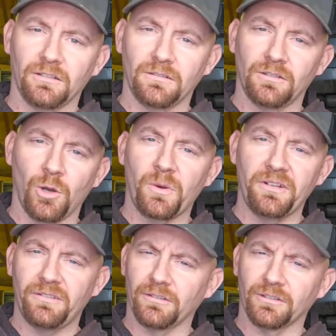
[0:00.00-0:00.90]

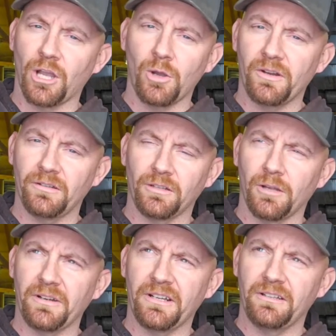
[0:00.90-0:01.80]
Gorend or
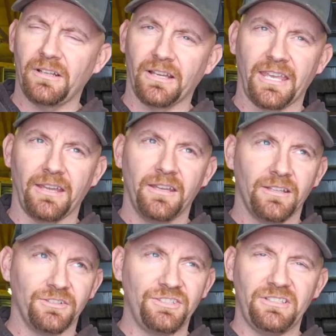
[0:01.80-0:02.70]
Gorend, I can't,
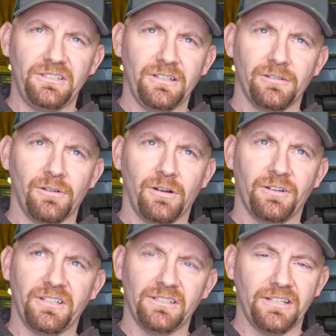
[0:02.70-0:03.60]

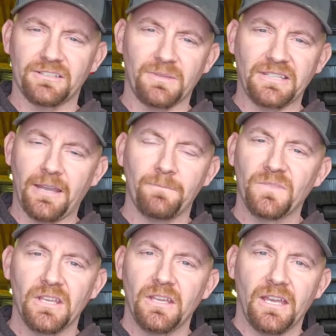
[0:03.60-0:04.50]
Georend or something like that.
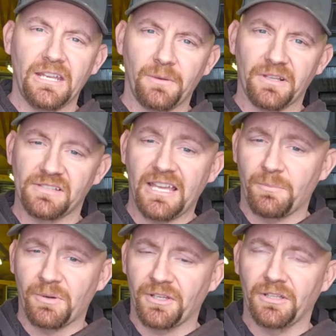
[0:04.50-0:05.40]
Anyways, they had a
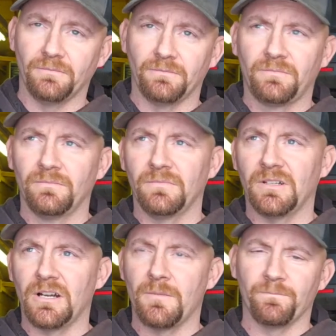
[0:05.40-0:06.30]
pretty good
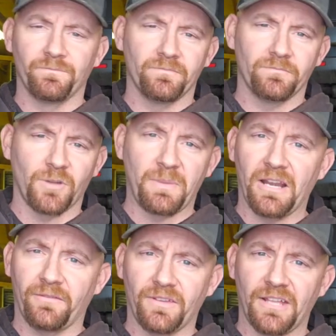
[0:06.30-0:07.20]

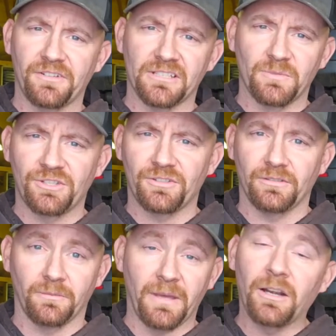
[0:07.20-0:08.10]
repair for that transmission.
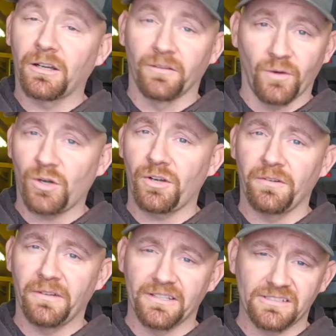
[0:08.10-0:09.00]
A better
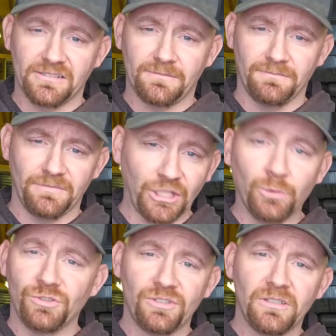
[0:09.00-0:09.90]
converter is huge.